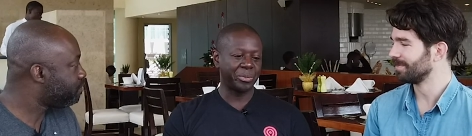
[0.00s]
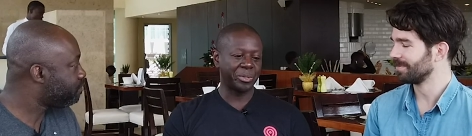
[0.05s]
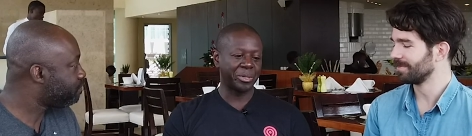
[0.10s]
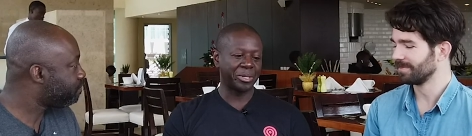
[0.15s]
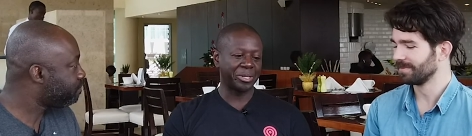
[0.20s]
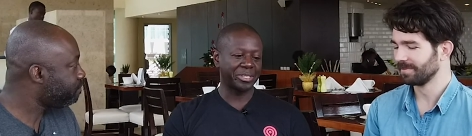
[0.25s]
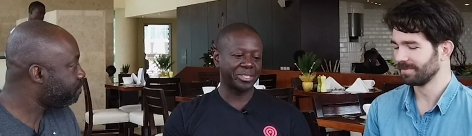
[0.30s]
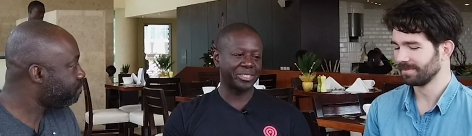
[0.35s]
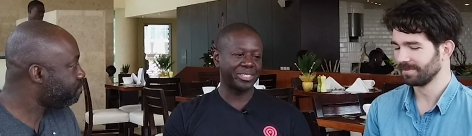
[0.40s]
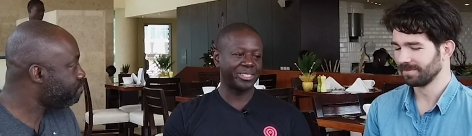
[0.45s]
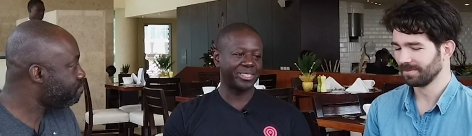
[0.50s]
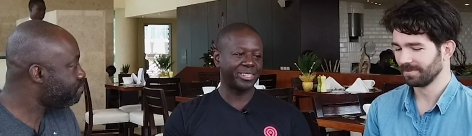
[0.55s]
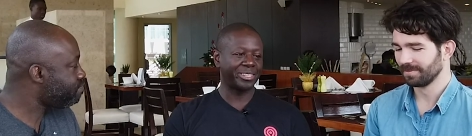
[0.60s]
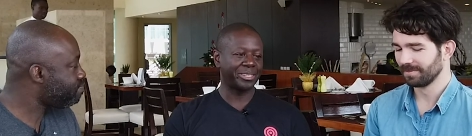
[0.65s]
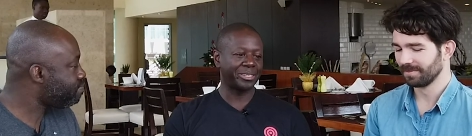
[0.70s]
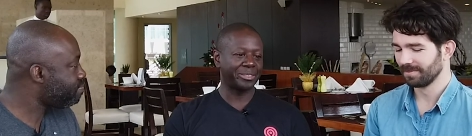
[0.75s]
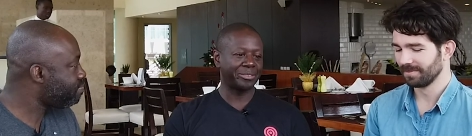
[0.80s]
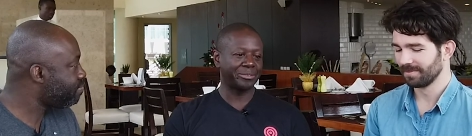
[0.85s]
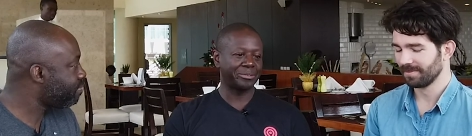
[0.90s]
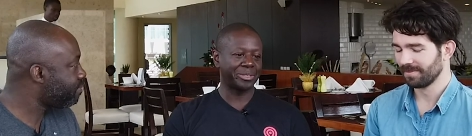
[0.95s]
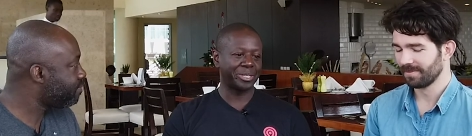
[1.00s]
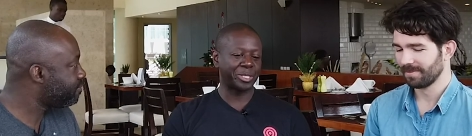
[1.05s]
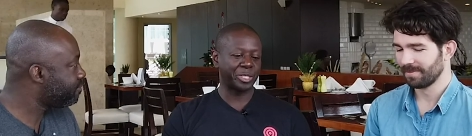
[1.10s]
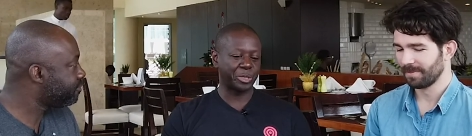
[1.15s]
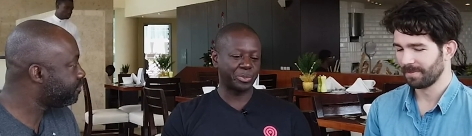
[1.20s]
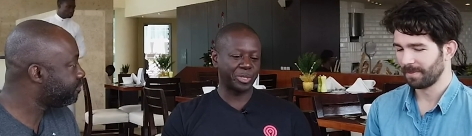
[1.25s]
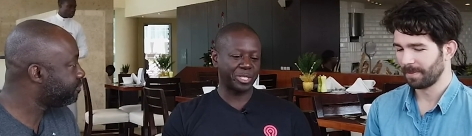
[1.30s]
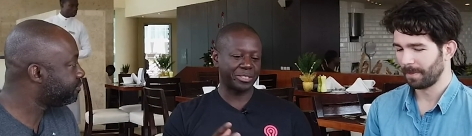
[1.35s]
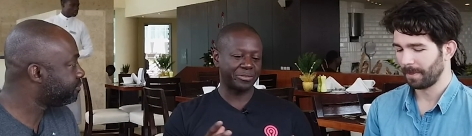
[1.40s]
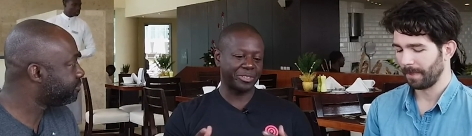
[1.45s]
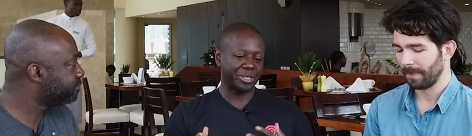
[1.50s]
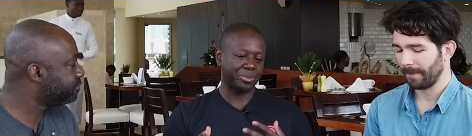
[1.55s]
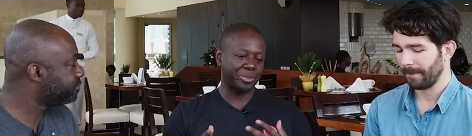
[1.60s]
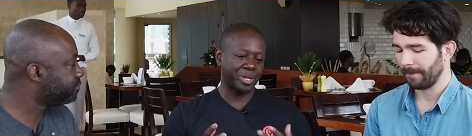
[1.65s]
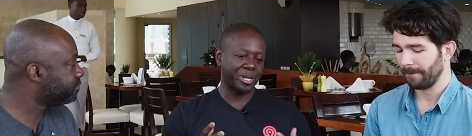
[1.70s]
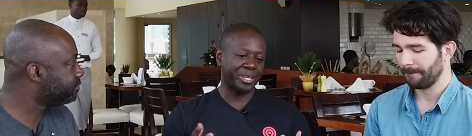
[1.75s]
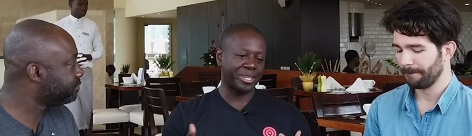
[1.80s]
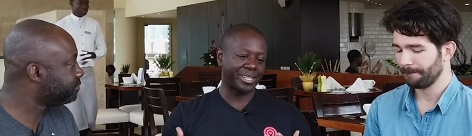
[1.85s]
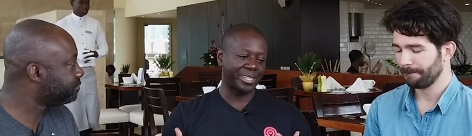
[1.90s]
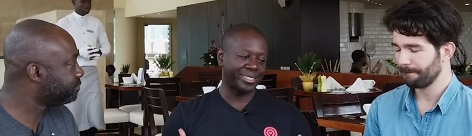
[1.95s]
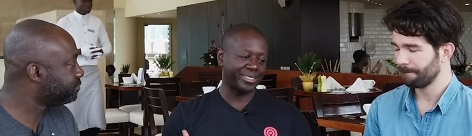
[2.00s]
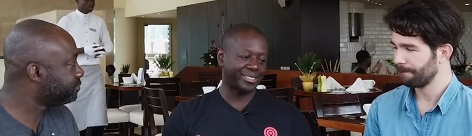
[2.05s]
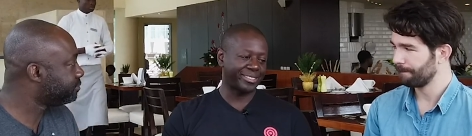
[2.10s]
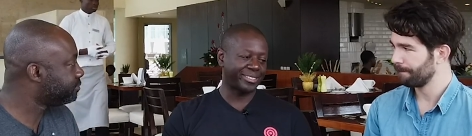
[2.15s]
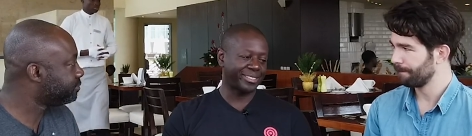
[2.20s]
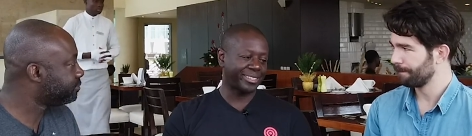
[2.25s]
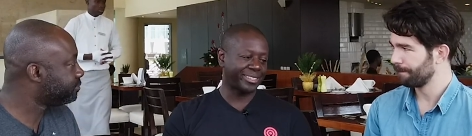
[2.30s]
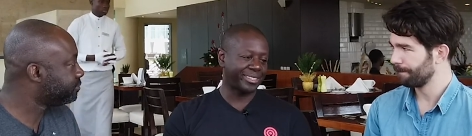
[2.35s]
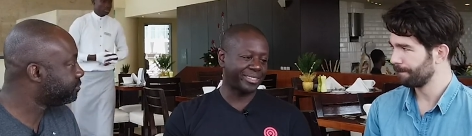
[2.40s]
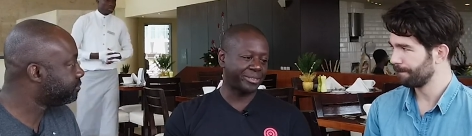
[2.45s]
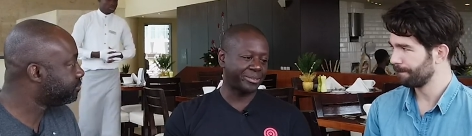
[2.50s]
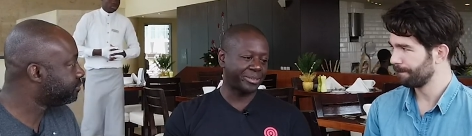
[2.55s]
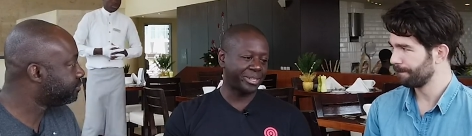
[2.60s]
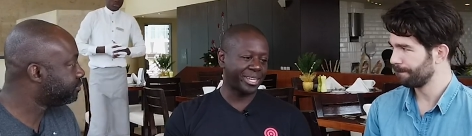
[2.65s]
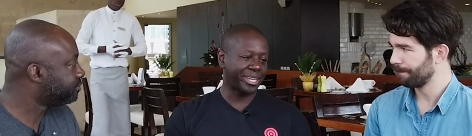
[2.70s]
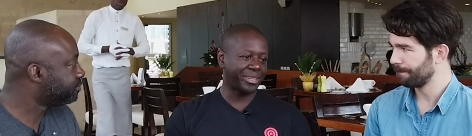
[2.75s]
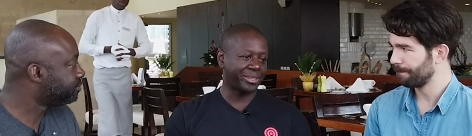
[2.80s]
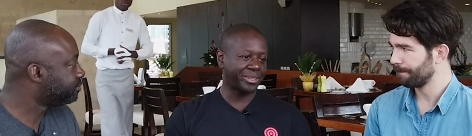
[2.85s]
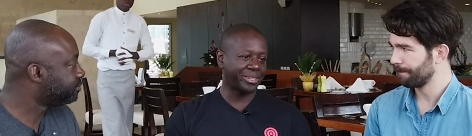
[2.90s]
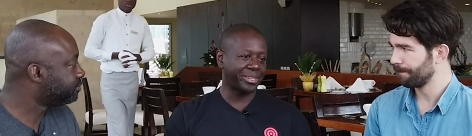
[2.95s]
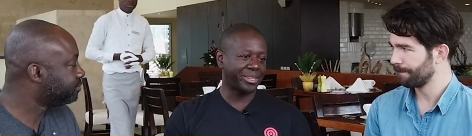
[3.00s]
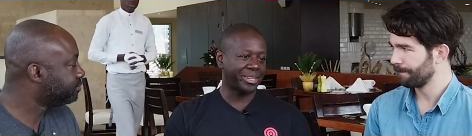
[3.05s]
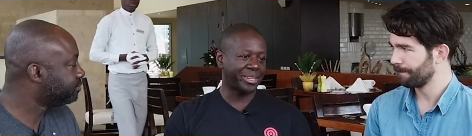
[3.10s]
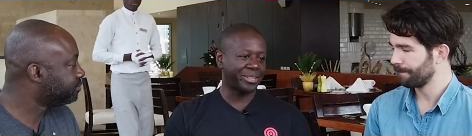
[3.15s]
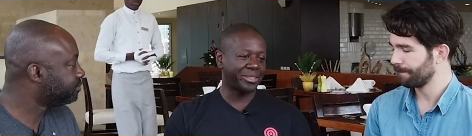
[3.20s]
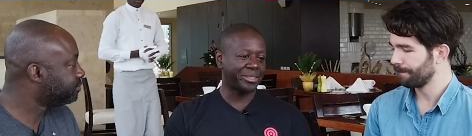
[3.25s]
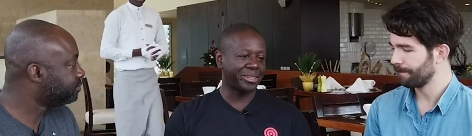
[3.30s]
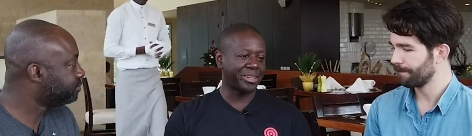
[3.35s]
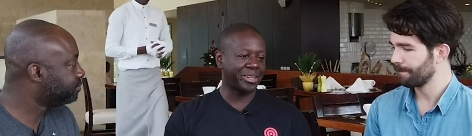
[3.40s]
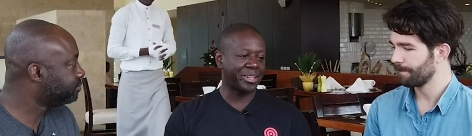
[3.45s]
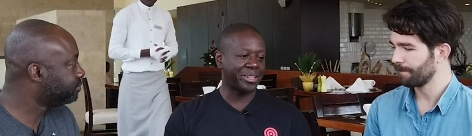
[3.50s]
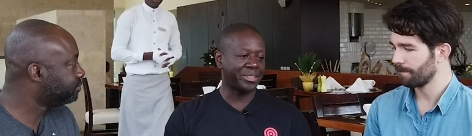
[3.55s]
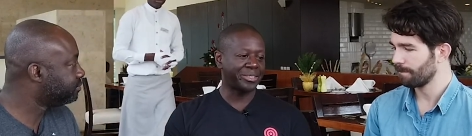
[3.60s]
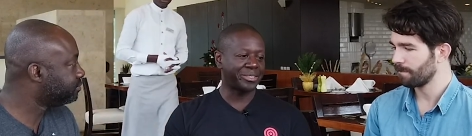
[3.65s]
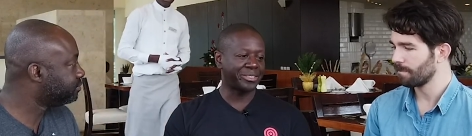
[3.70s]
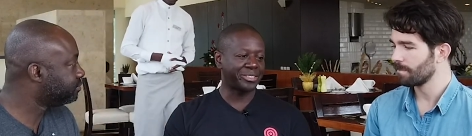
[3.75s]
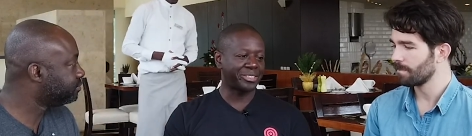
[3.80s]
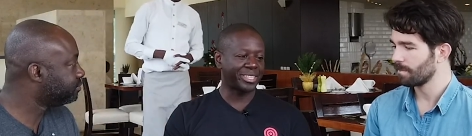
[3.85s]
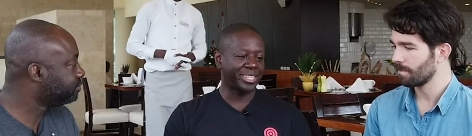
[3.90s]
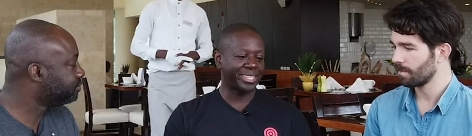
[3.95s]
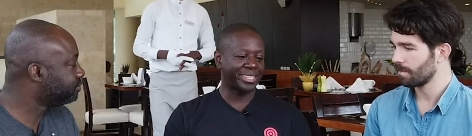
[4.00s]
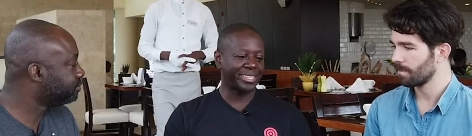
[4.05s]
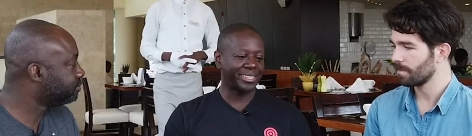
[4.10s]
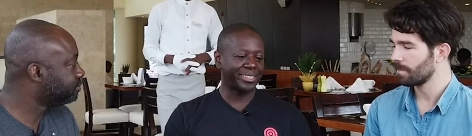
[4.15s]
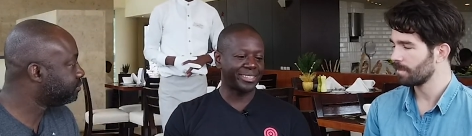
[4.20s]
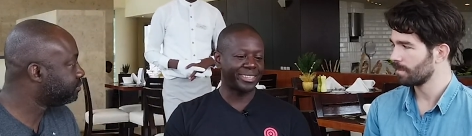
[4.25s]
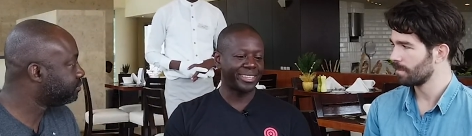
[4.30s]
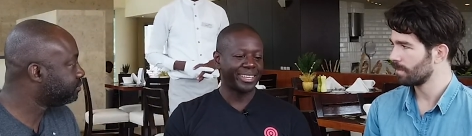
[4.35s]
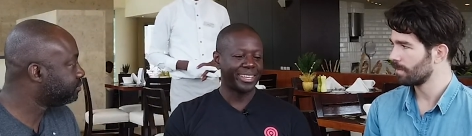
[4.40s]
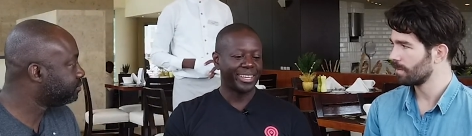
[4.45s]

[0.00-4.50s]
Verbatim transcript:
Speaker 1: worked on very specific products uh, out of out of college. I.